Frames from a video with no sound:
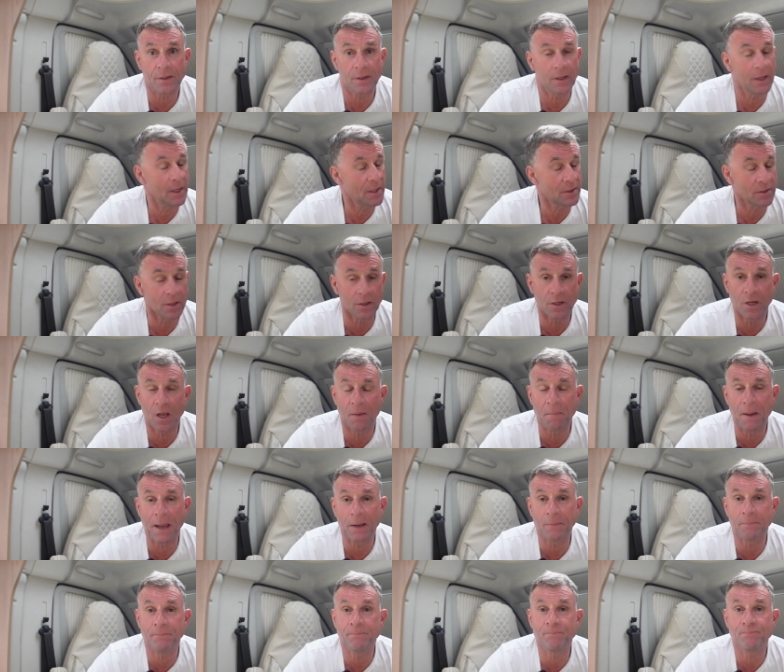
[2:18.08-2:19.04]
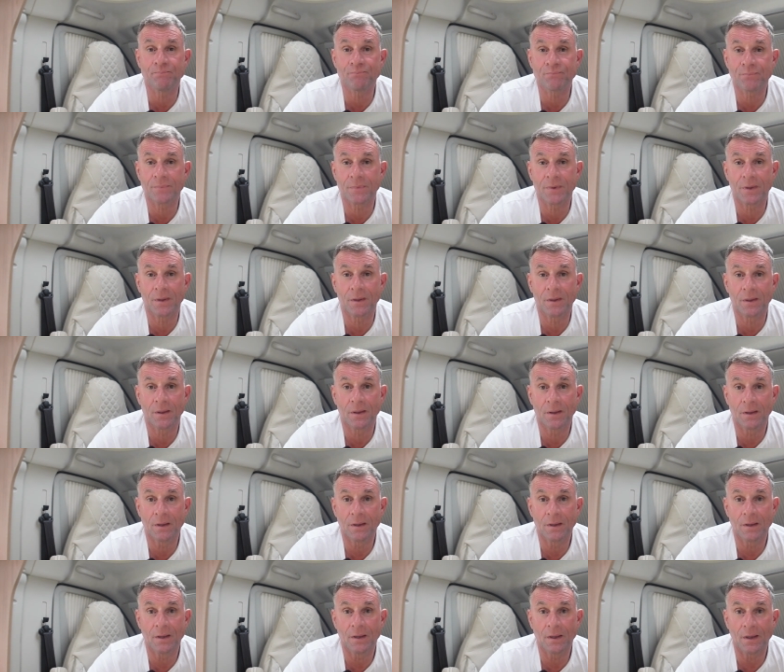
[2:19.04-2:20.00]
it didn't come out.
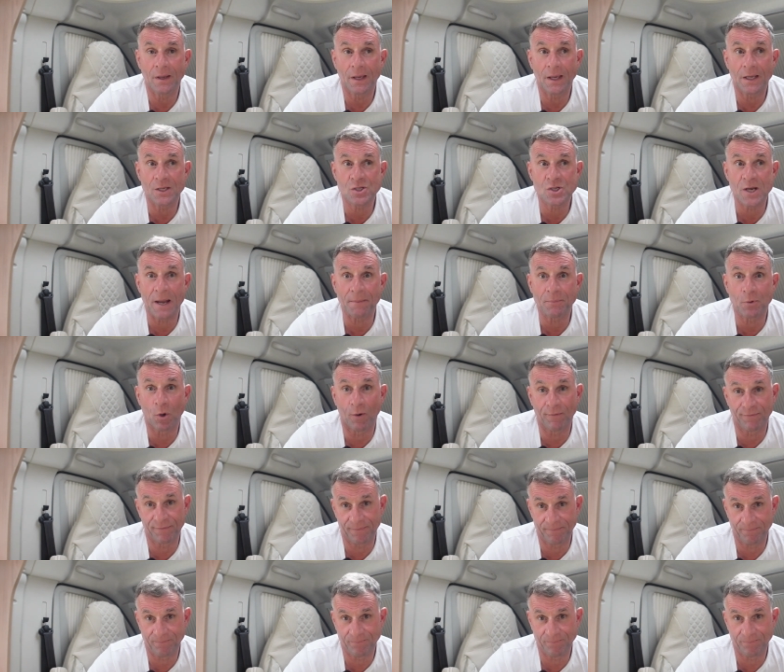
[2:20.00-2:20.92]
It snapped off.